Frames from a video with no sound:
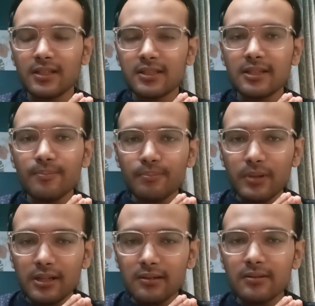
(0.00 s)

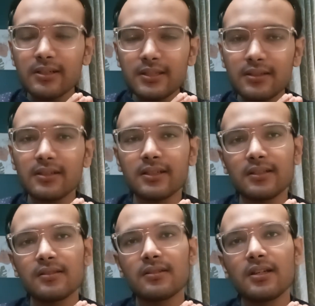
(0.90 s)
Simple reason
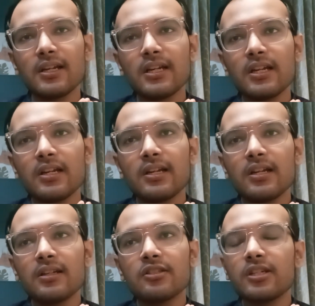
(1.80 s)
is
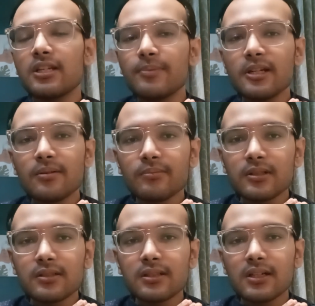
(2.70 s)
GDP
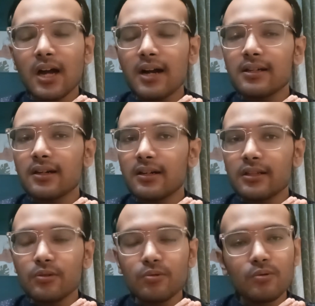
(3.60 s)
numbers can't
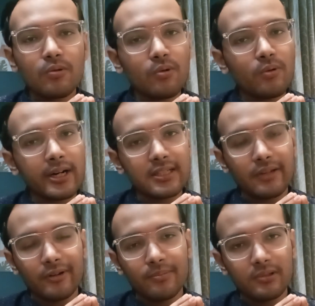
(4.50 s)
continue to grow at
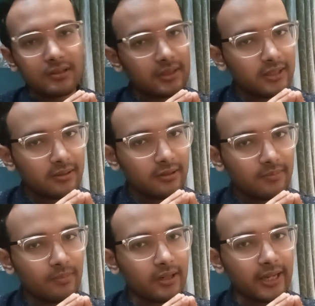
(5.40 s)
7%
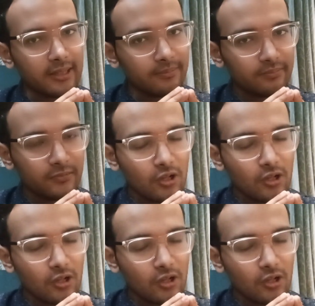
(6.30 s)
per annum.